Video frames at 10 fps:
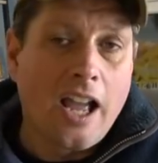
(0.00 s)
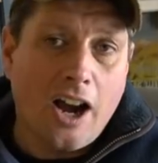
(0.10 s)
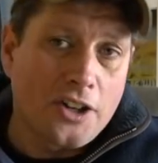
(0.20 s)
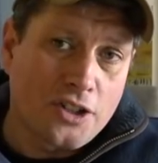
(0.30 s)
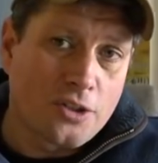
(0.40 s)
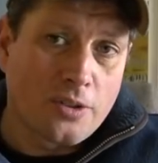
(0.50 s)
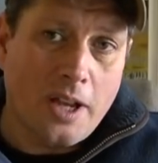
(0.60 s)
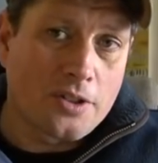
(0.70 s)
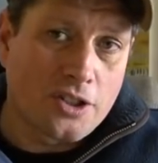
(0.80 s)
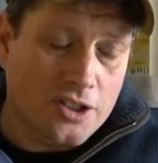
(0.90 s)
I just thought
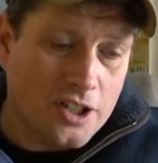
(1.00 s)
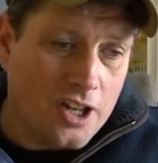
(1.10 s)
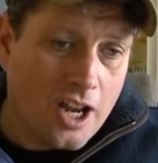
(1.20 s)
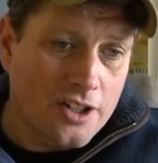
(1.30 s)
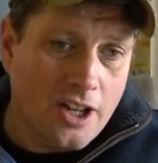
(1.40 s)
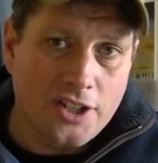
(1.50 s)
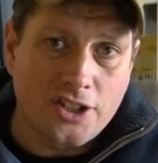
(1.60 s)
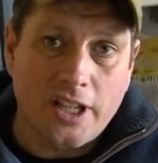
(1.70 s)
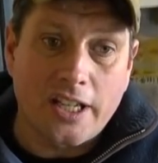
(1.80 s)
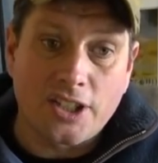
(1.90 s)
that was just a
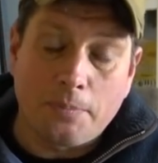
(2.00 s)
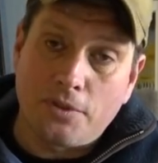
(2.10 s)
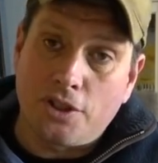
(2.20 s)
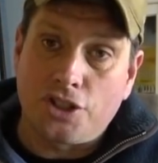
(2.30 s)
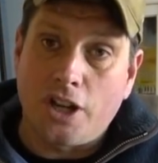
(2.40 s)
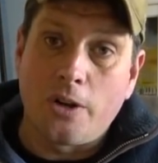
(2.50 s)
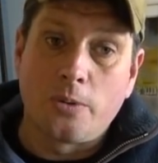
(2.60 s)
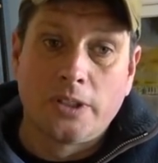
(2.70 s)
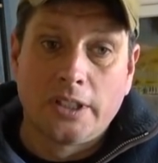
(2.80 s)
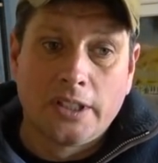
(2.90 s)
nice thing, something to
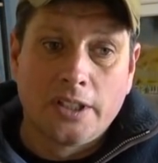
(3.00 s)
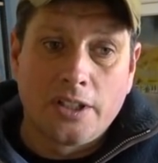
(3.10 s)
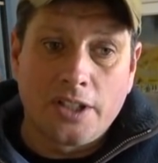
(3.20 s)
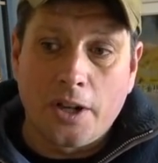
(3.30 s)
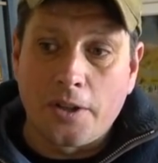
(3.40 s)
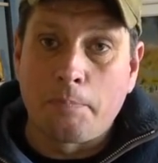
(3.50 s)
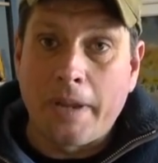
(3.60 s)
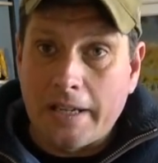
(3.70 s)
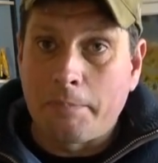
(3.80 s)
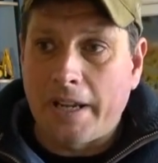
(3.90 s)
show, you know, the
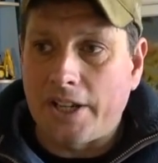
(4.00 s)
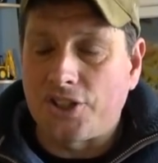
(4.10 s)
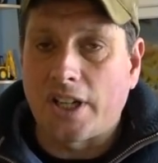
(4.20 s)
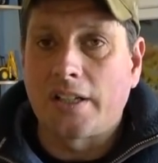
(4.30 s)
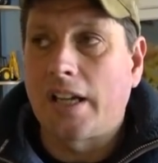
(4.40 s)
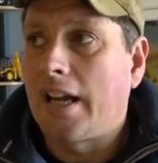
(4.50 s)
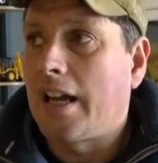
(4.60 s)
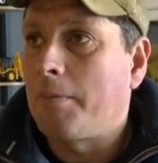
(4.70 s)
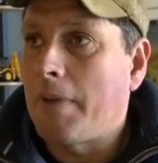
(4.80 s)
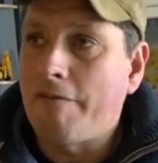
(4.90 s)
bigger picture.
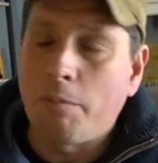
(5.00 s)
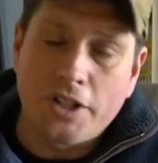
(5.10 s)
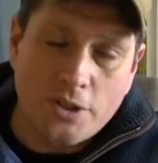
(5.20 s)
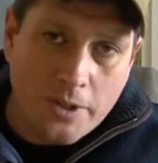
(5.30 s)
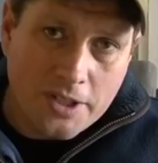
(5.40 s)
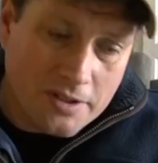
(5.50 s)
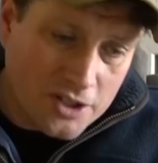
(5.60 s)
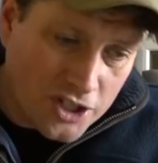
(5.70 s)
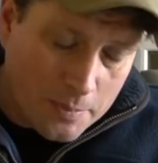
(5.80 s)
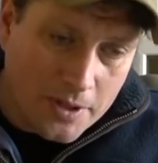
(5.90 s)
Everybody's always
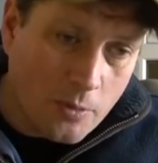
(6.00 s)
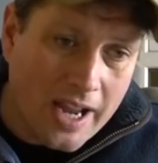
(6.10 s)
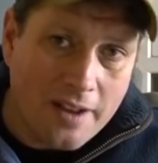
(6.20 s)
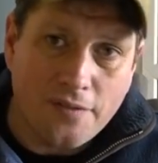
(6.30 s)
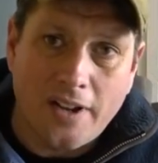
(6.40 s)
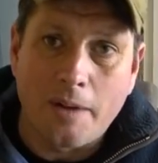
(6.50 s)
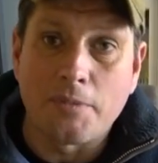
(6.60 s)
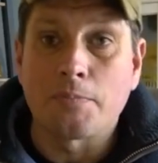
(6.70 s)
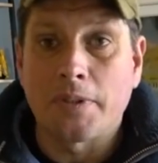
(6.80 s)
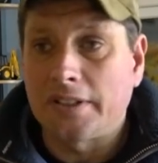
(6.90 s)
chipping away at
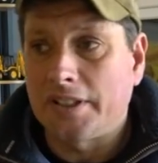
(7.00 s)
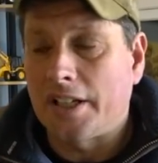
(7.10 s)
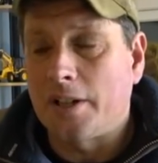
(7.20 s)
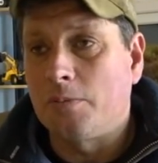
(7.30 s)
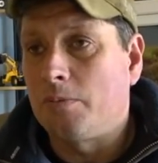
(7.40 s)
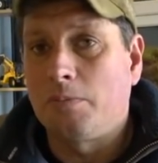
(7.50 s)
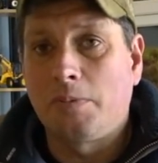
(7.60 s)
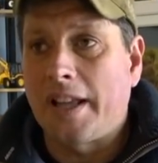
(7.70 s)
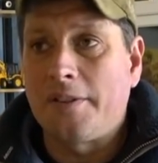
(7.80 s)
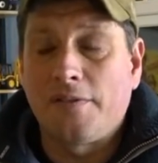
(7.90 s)
farmers, but, you know,
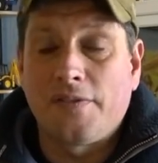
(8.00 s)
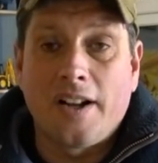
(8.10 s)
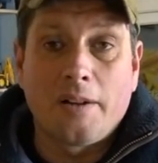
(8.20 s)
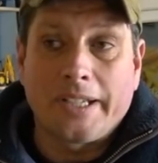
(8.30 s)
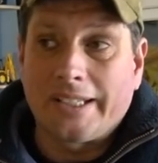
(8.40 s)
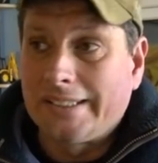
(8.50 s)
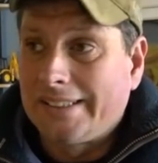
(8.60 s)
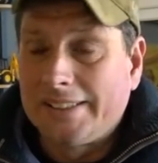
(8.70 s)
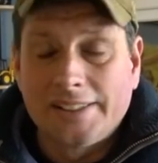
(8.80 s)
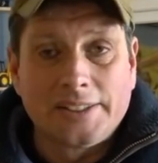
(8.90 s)
without farming,
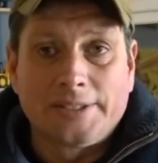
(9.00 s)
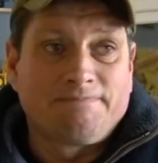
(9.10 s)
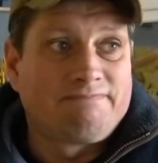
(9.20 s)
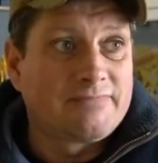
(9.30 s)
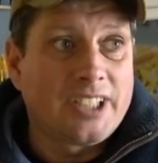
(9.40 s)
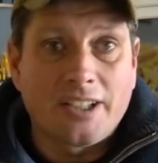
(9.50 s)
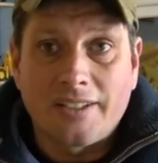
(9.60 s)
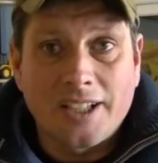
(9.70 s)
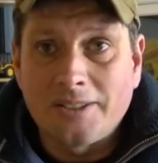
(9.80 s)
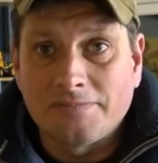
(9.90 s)
I
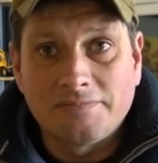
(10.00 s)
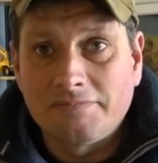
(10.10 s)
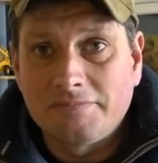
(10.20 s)
don't know.